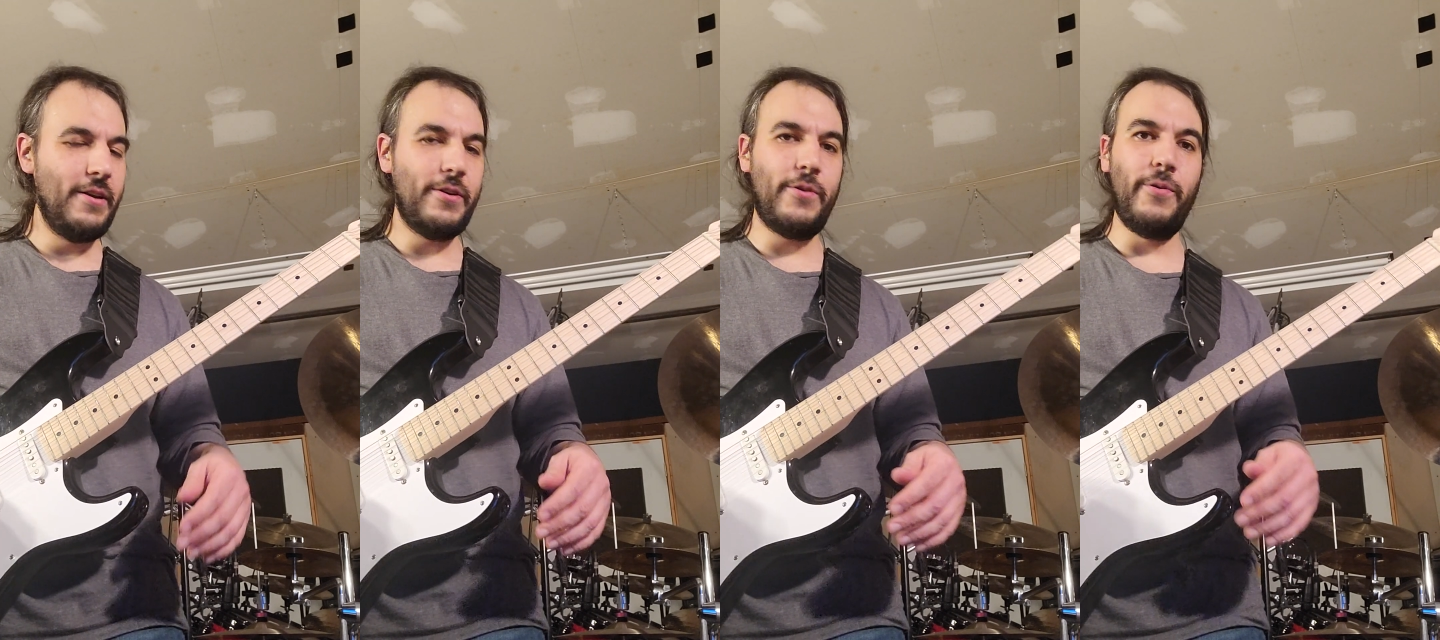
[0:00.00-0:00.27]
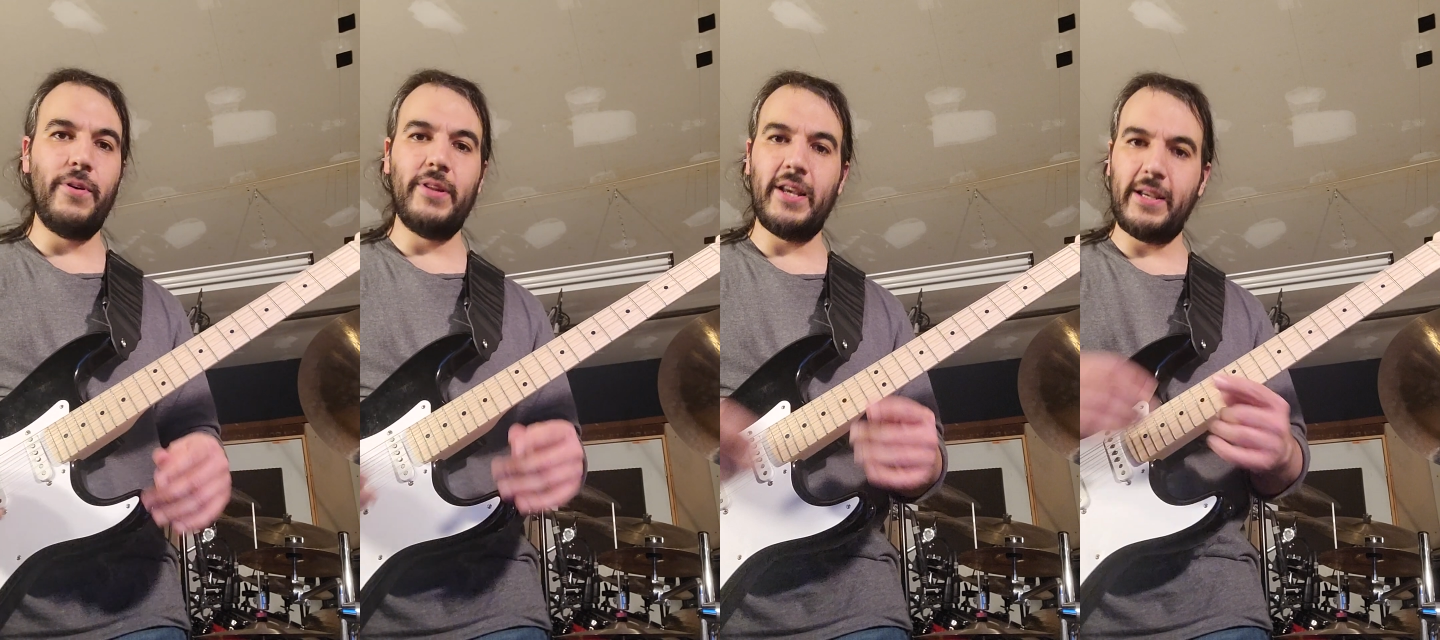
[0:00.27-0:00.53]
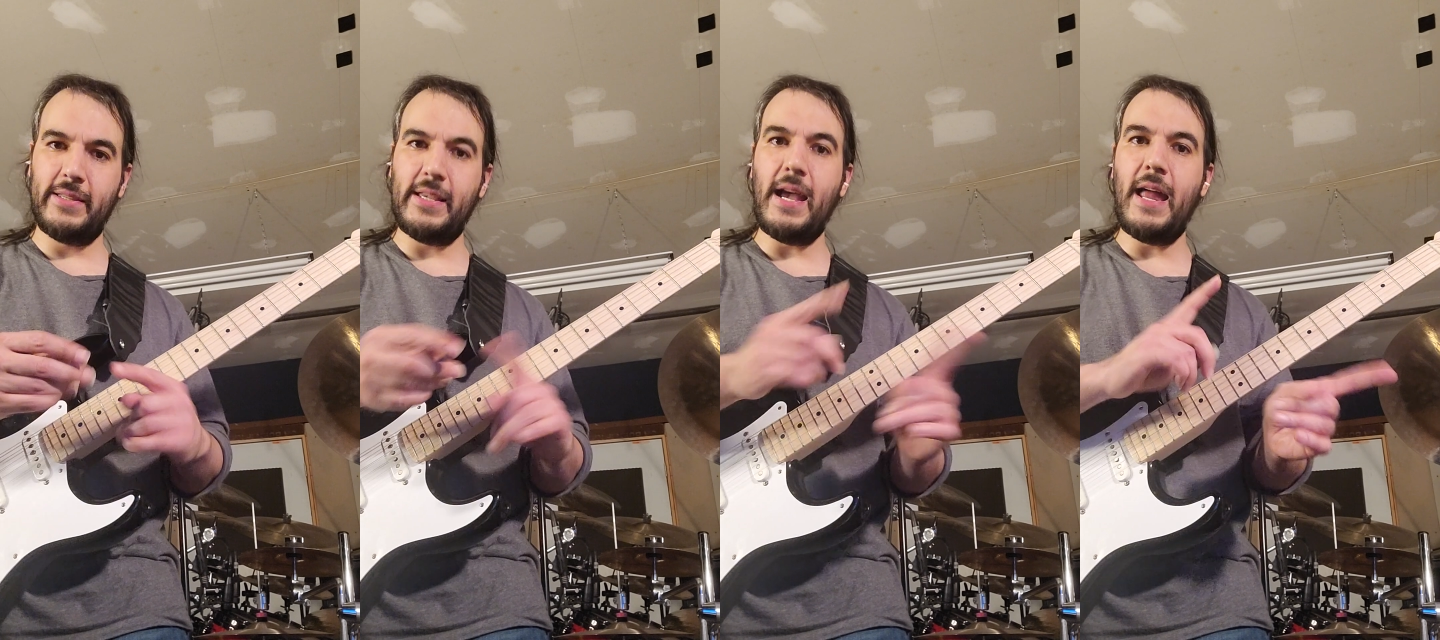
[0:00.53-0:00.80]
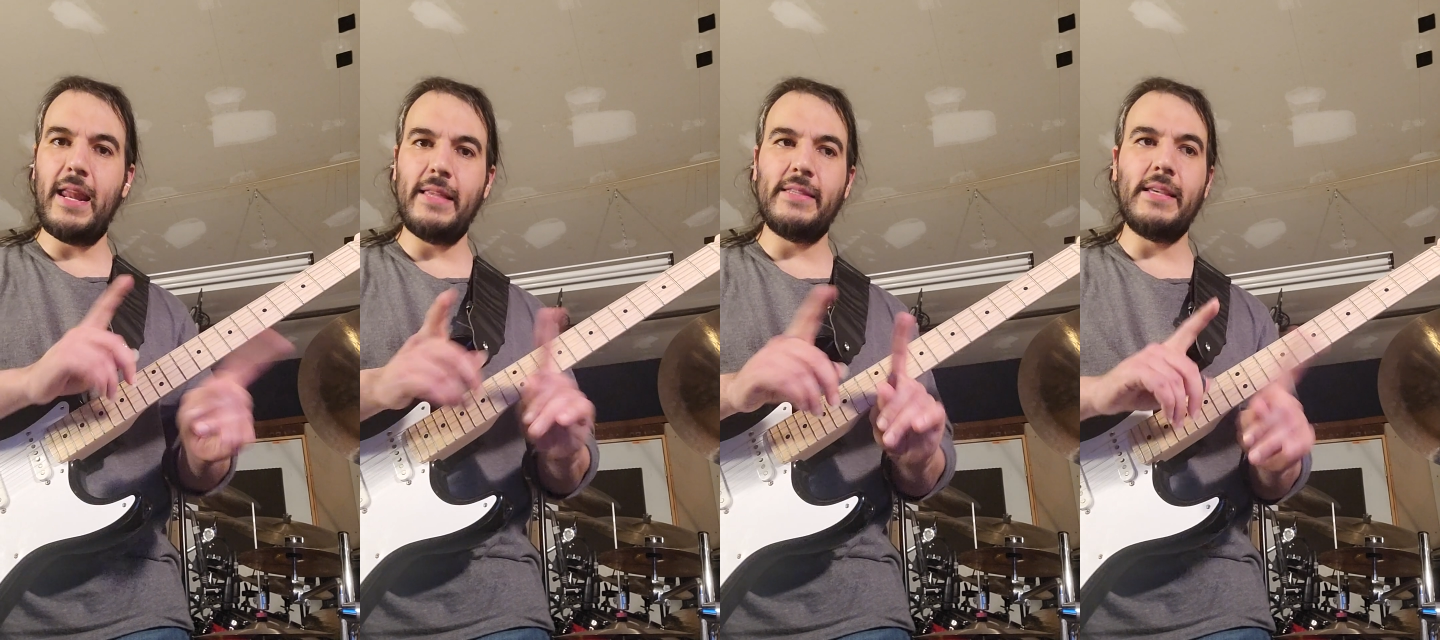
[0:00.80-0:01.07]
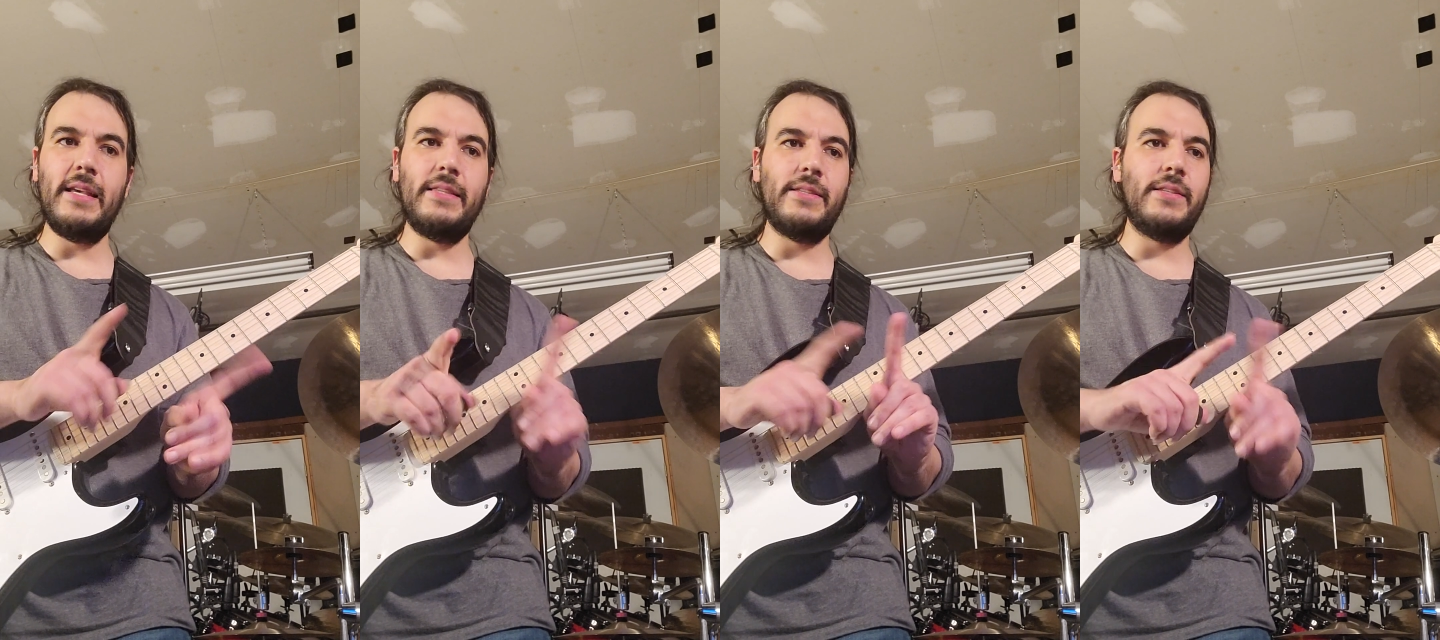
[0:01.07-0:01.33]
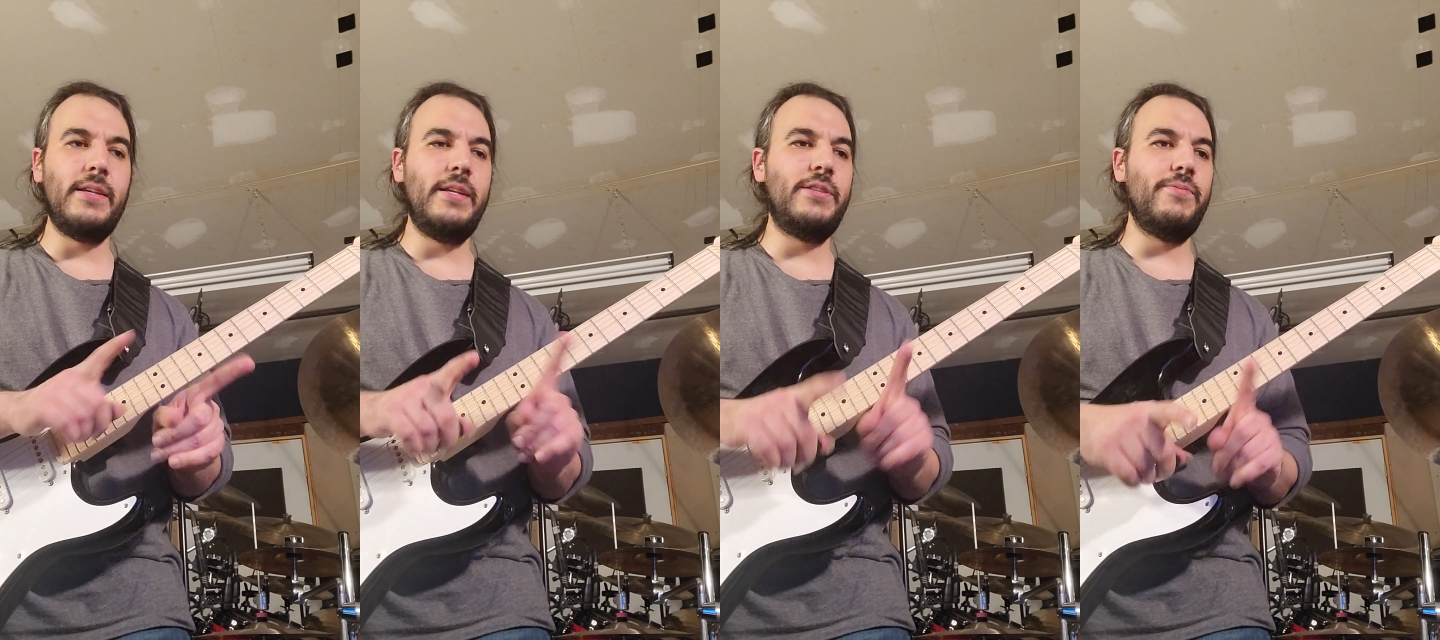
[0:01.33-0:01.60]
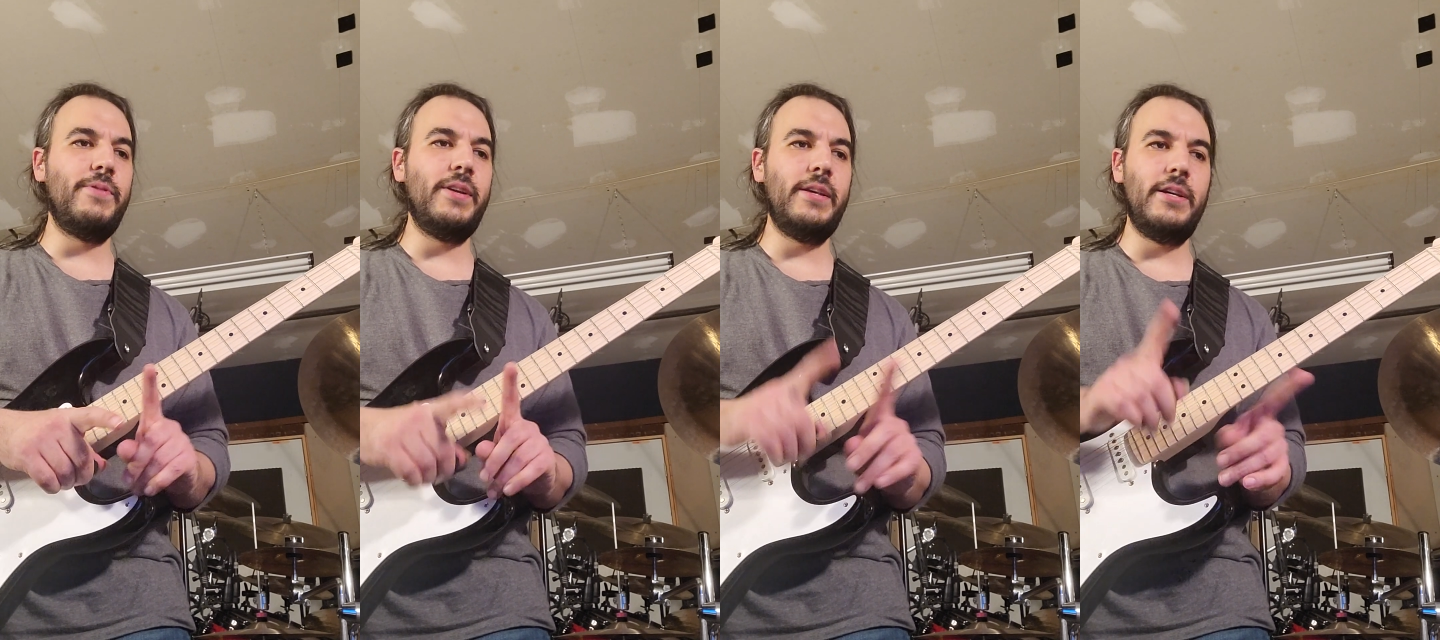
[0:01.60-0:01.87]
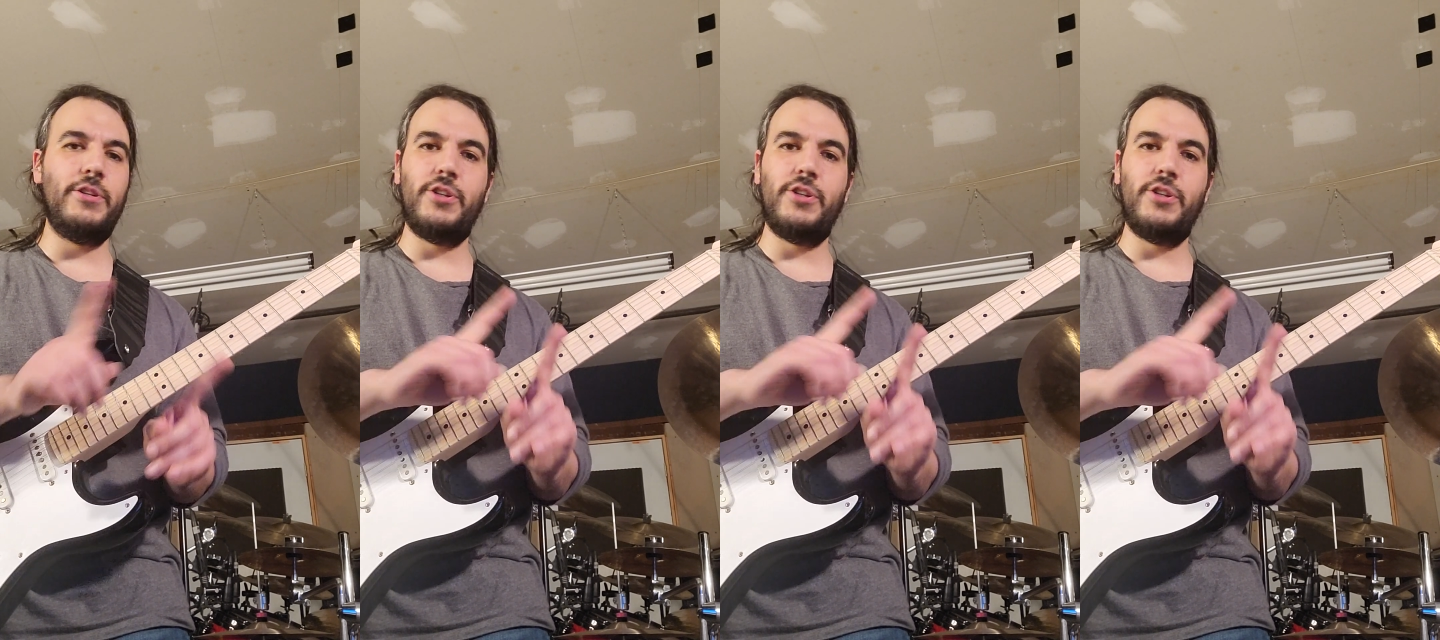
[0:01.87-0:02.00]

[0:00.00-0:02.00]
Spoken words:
chord. Like I said, it's really a